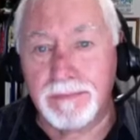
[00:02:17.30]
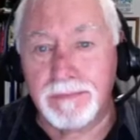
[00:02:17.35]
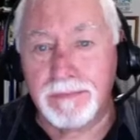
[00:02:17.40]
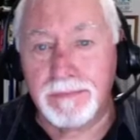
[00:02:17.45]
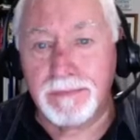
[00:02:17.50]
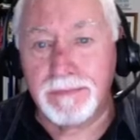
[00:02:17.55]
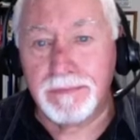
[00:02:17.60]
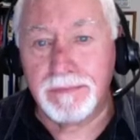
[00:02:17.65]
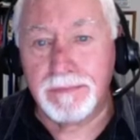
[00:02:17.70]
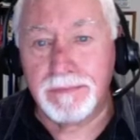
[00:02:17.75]

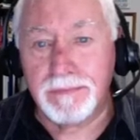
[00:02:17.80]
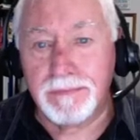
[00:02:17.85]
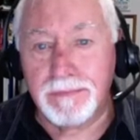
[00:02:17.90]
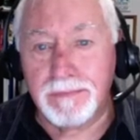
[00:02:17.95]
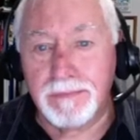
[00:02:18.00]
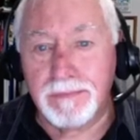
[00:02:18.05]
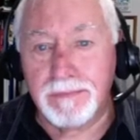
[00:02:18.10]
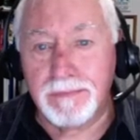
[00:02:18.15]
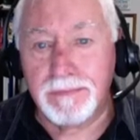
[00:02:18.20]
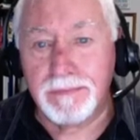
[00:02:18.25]

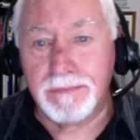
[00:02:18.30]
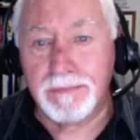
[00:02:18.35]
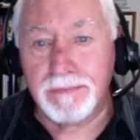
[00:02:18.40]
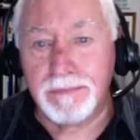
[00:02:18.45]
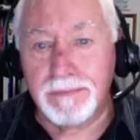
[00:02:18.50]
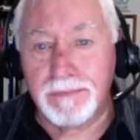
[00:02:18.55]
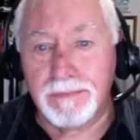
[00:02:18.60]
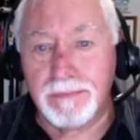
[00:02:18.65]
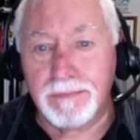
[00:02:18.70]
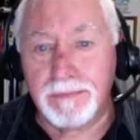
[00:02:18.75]

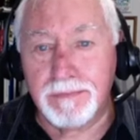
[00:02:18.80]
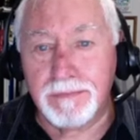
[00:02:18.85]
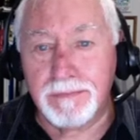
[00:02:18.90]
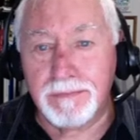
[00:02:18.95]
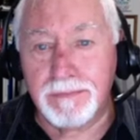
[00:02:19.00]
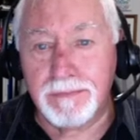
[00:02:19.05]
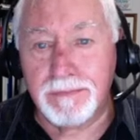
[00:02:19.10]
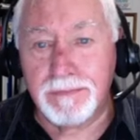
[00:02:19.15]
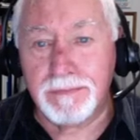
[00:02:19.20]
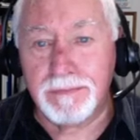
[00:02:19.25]

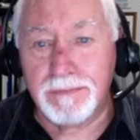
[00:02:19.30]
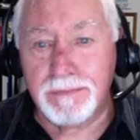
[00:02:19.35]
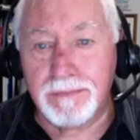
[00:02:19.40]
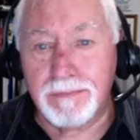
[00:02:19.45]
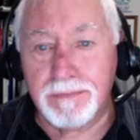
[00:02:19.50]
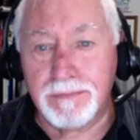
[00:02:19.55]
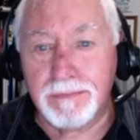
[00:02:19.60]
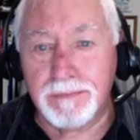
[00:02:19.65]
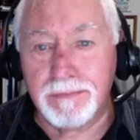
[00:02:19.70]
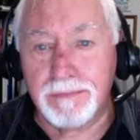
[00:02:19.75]

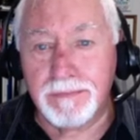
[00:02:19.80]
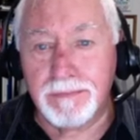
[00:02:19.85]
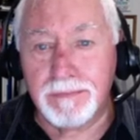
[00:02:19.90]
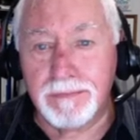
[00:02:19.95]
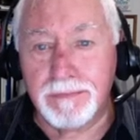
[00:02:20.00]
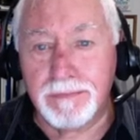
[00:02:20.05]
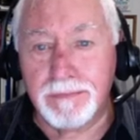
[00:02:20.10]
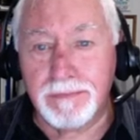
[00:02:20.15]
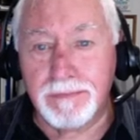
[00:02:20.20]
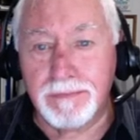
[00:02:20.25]

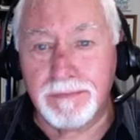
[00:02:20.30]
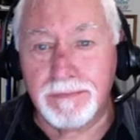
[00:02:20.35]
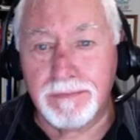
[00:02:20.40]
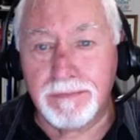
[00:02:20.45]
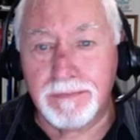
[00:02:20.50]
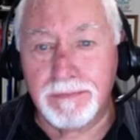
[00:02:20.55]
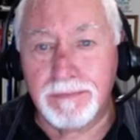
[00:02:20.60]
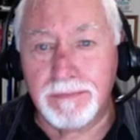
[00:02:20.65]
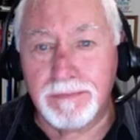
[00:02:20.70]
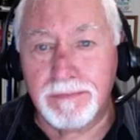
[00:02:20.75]

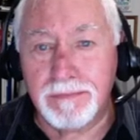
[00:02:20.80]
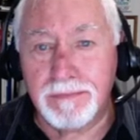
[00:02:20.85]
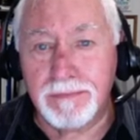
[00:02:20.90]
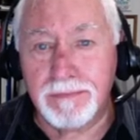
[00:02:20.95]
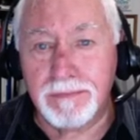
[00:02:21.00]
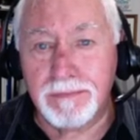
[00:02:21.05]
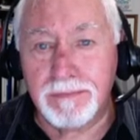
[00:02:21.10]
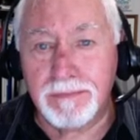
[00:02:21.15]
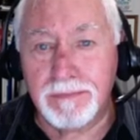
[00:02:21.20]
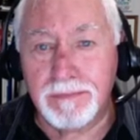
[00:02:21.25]

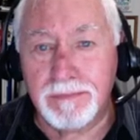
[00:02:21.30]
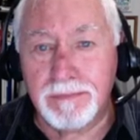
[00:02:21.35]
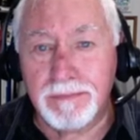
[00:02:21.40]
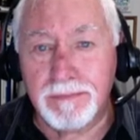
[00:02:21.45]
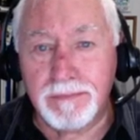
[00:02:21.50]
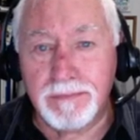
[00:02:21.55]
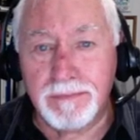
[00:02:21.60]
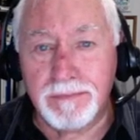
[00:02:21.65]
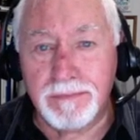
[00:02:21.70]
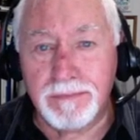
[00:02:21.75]

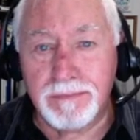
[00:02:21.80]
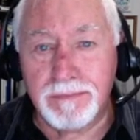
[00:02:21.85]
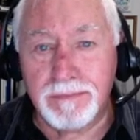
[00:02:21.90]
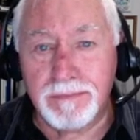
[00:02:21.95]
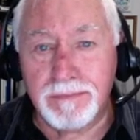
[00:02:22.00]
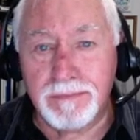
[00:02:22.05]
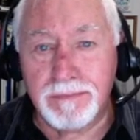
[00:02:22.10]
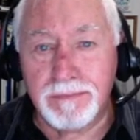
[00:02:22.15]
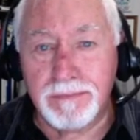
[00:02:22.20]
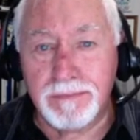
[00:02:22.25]

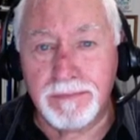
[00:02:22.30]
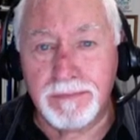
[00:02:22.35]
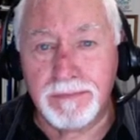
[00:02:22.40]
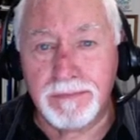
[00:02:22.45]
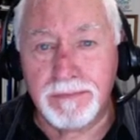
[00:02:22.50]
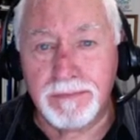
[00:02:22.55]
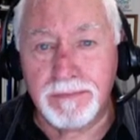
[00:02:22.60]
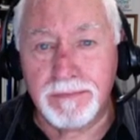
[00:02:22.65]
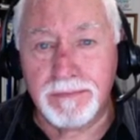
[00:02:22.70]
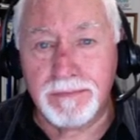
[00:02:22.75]

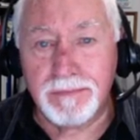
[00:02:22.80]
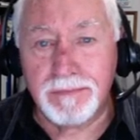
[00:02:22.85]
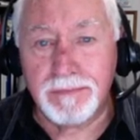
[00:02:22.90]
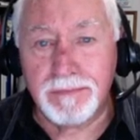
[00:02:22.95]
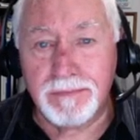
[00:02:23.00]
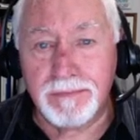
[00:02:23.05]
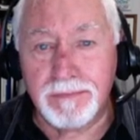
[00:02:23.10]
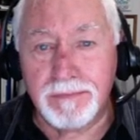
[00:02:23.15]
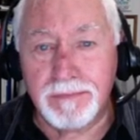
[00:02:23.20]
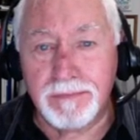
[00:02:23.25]

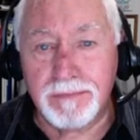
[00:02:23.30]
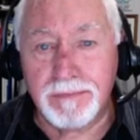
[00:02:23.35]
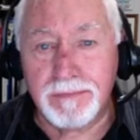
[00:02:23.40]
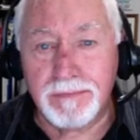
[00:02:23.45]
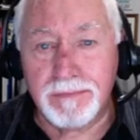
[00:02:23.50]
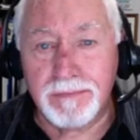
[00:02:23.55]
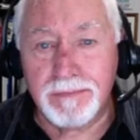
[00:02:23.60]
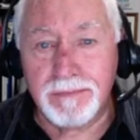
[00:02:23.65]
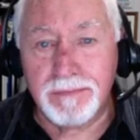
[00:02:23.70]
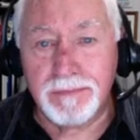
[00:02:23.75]

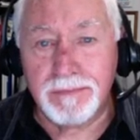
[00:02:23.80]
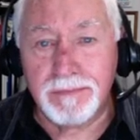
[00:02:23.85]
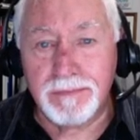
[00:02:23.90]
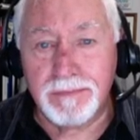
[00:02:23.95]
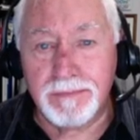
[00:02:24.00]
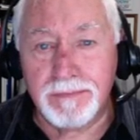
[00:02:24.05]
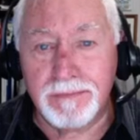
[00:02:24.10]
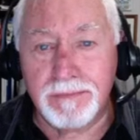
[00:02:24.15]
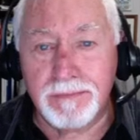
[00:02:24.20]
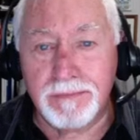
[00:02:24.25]

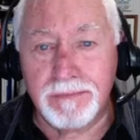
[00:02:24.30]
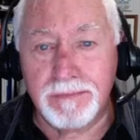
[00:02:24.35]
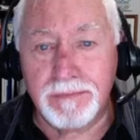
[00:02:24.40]
(silent)